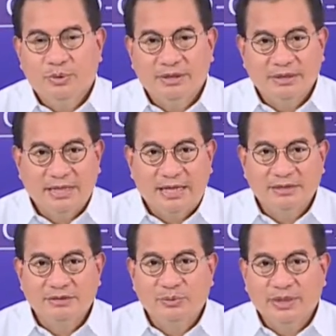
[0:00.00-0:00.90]
where the
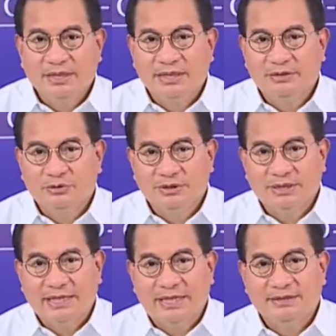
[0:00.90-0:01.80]
highest weekly
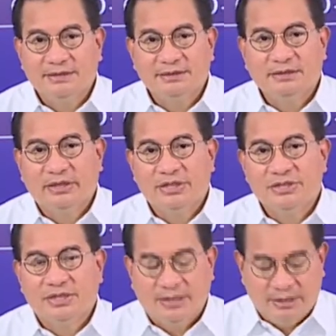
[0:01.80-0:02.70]
total cases
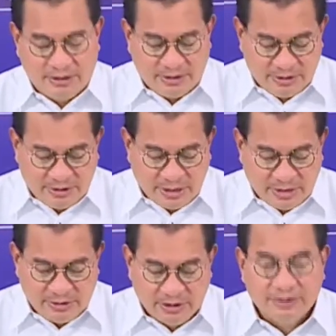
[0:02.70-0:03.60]
reached
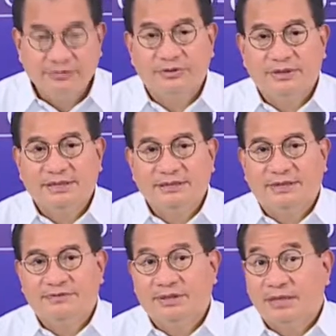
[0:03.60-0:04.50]

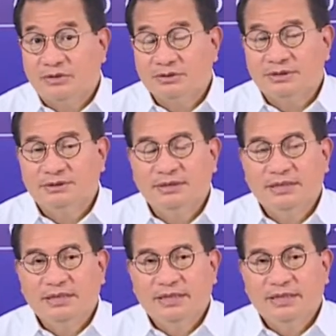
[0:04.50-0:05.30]
347,847